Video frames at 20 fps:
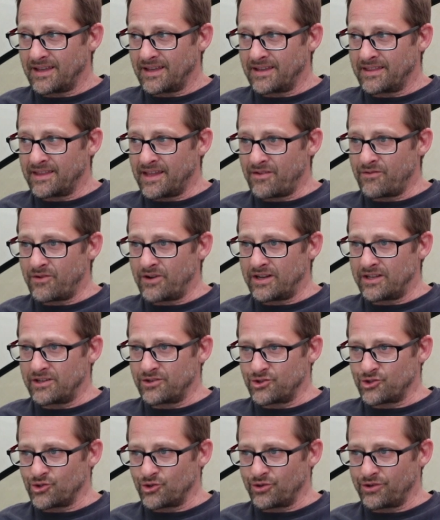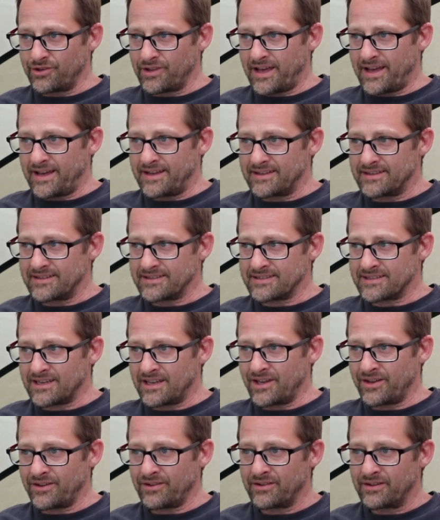And they really enjoy that,
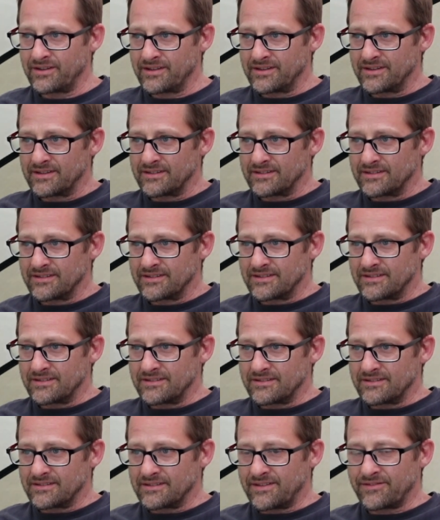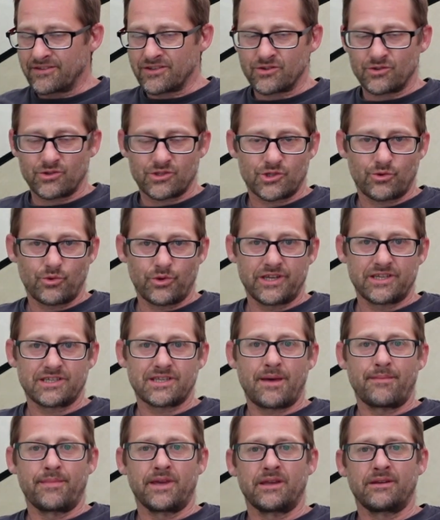so I have to sort of squeeze
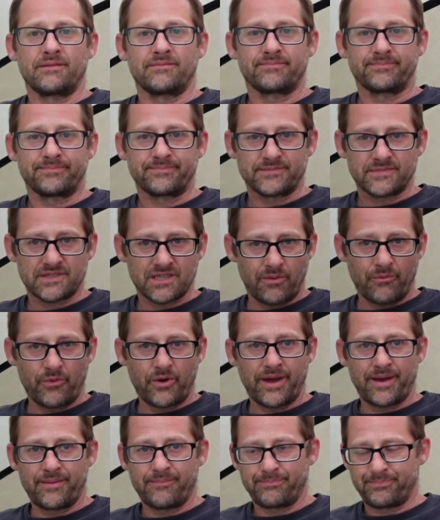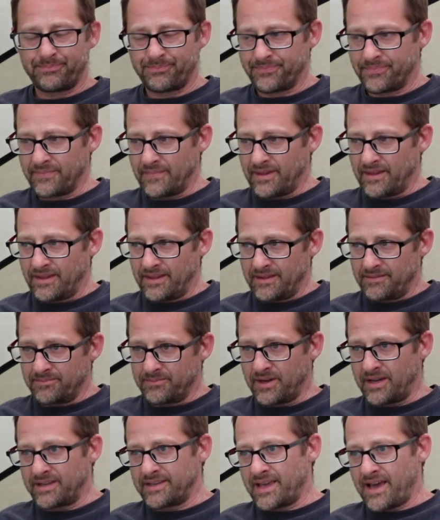them in somewhere.
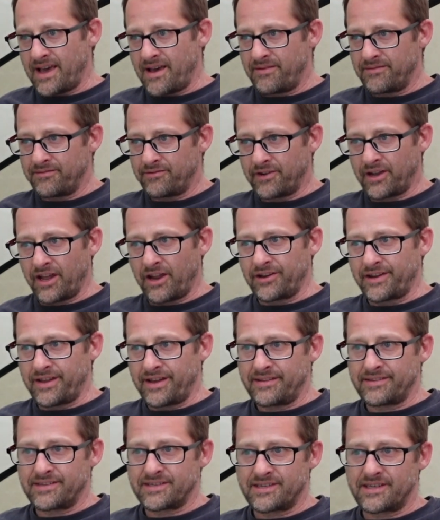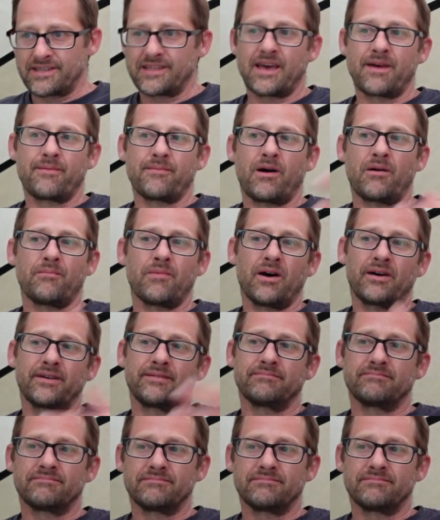But yeah, if I go down and see them, I